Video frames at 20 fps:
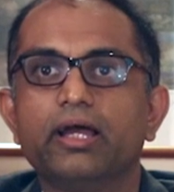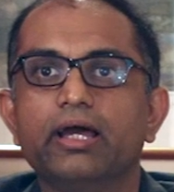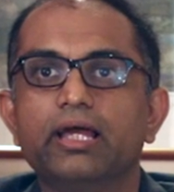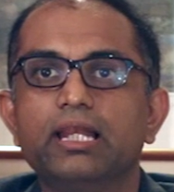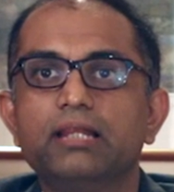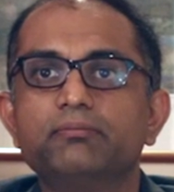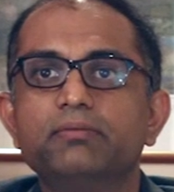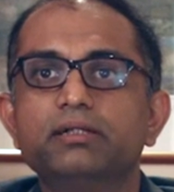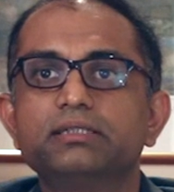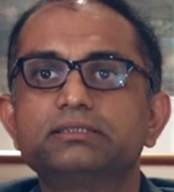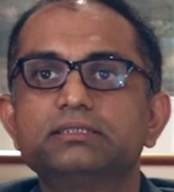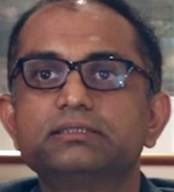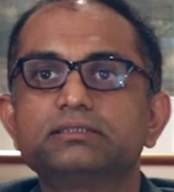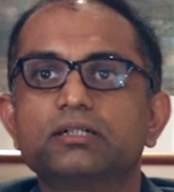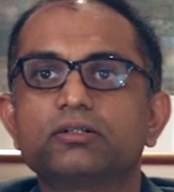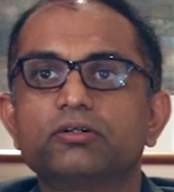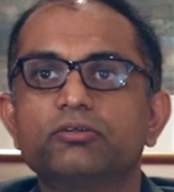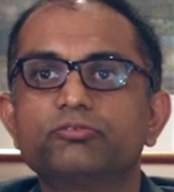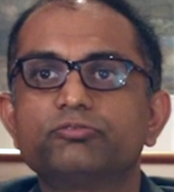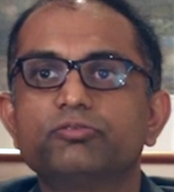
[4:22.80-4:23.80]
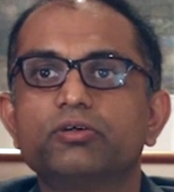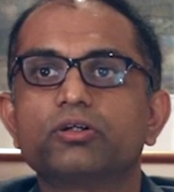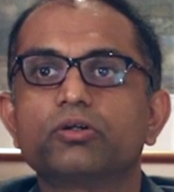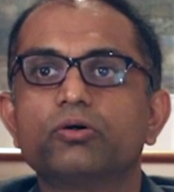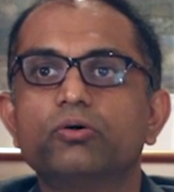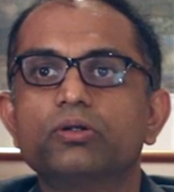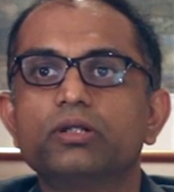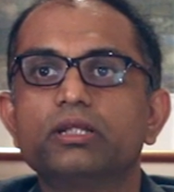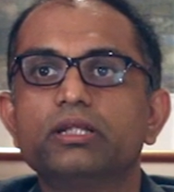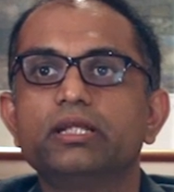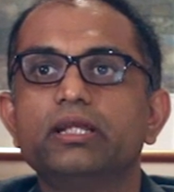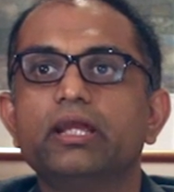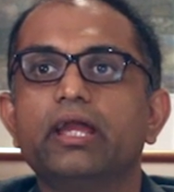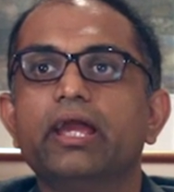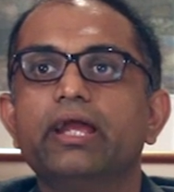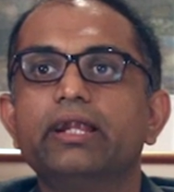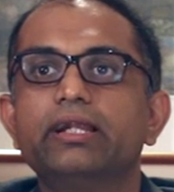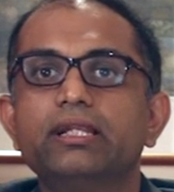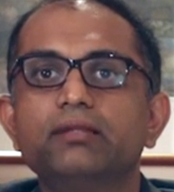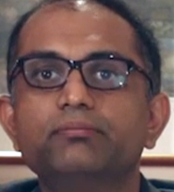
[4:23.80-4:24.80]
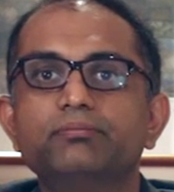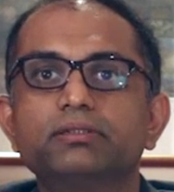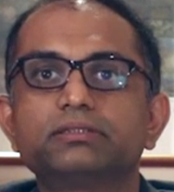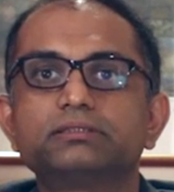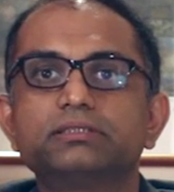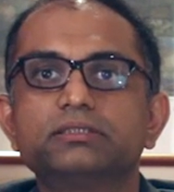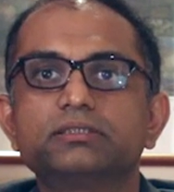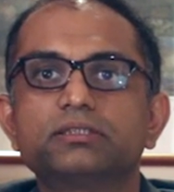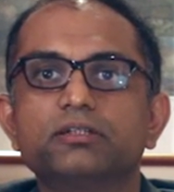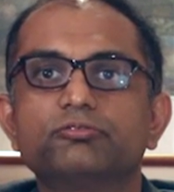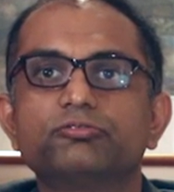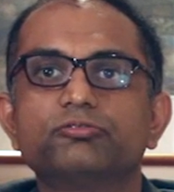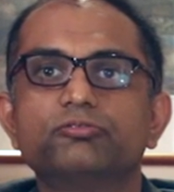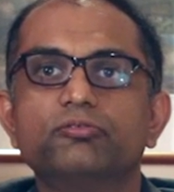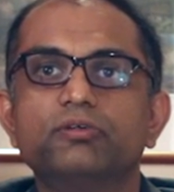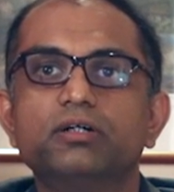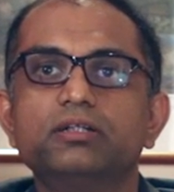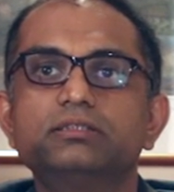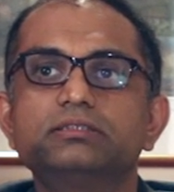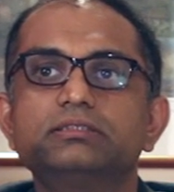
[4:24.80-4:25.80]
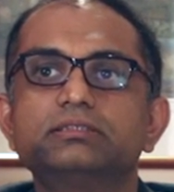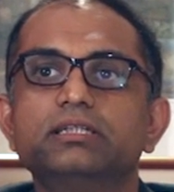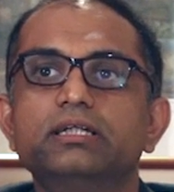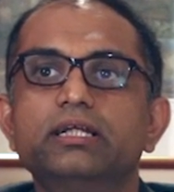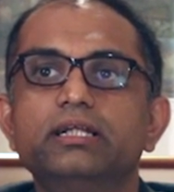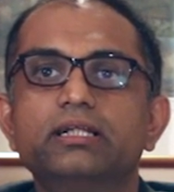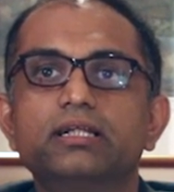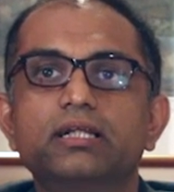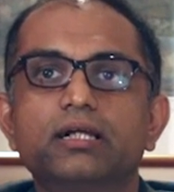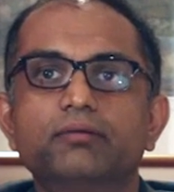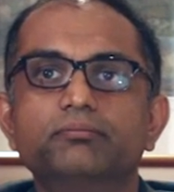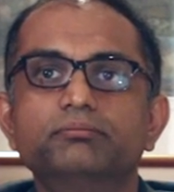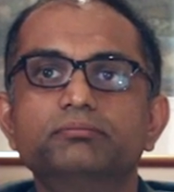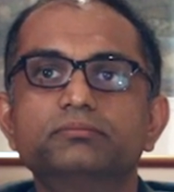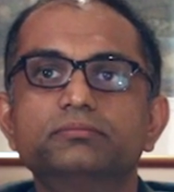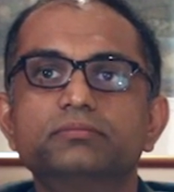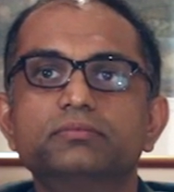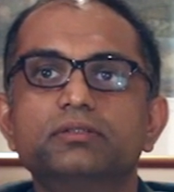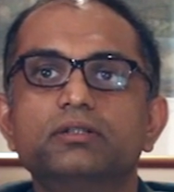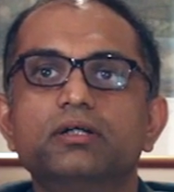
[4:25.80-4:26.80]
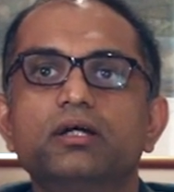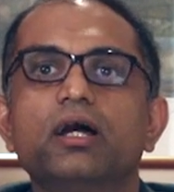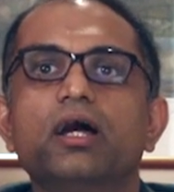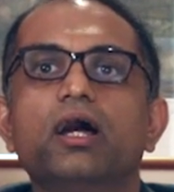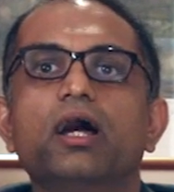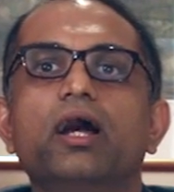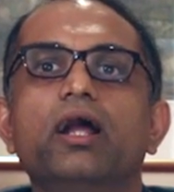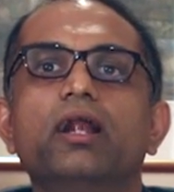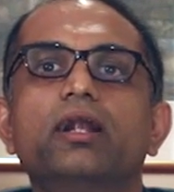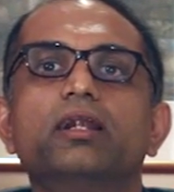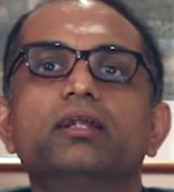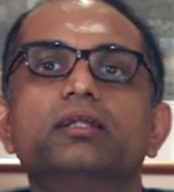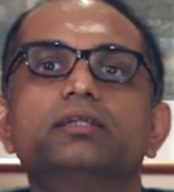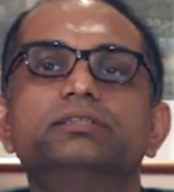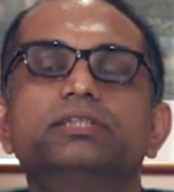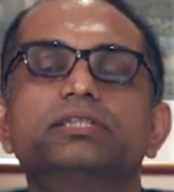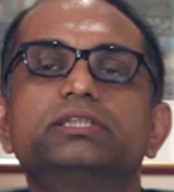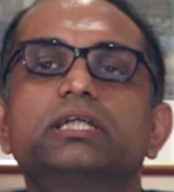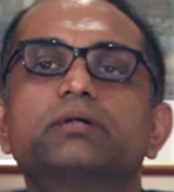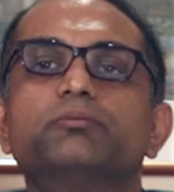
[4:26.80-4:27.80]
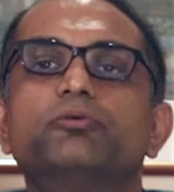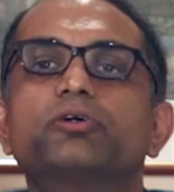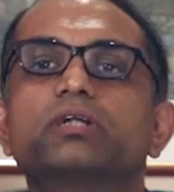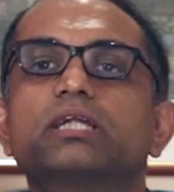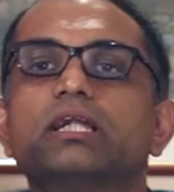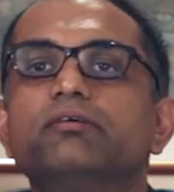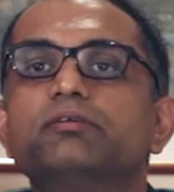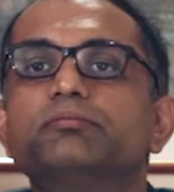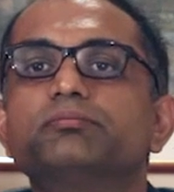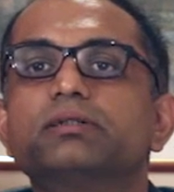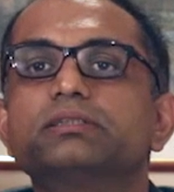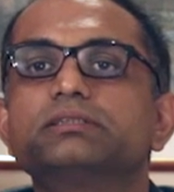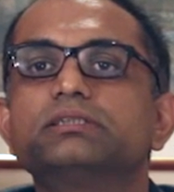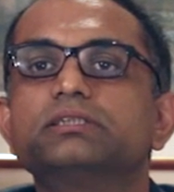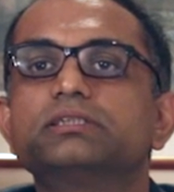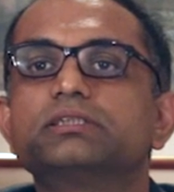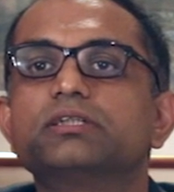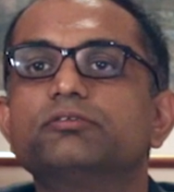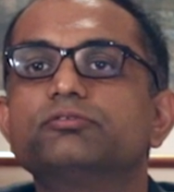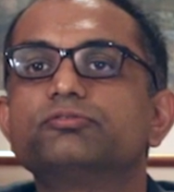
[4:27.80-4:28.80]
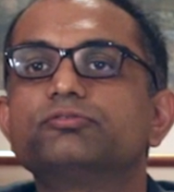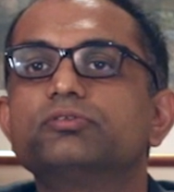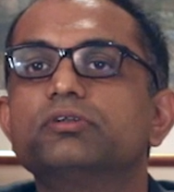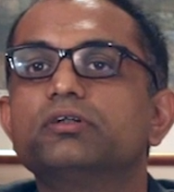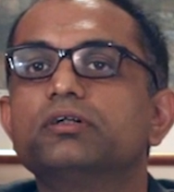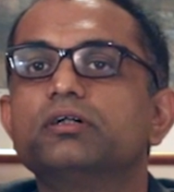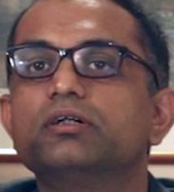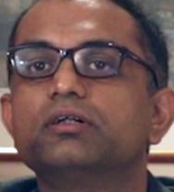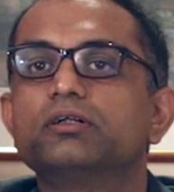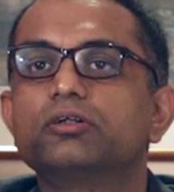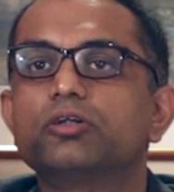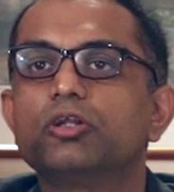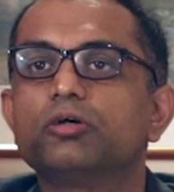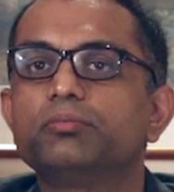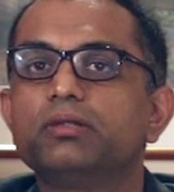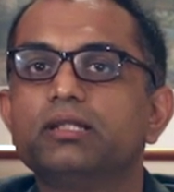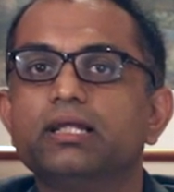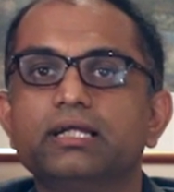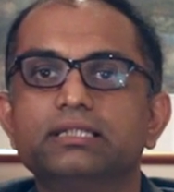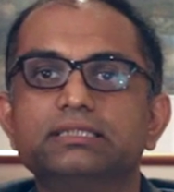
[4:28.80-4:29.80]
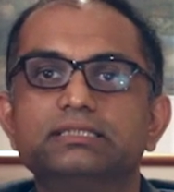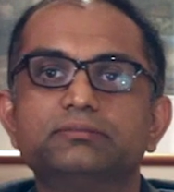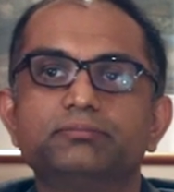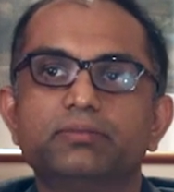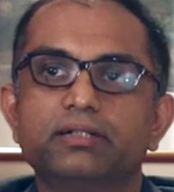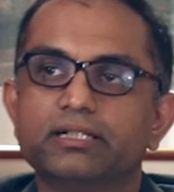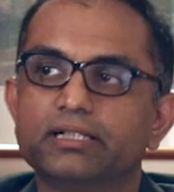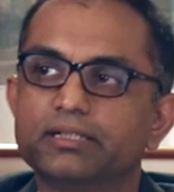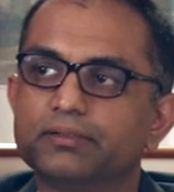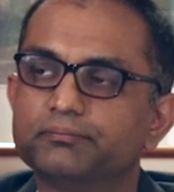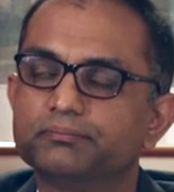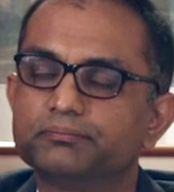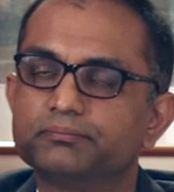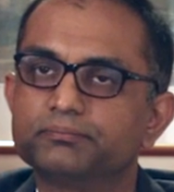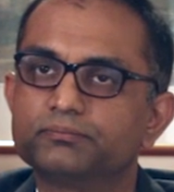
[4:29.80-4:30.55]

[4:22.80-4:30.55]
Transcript: LMICs account for only 18% of world's income and just about 11% of global health spending.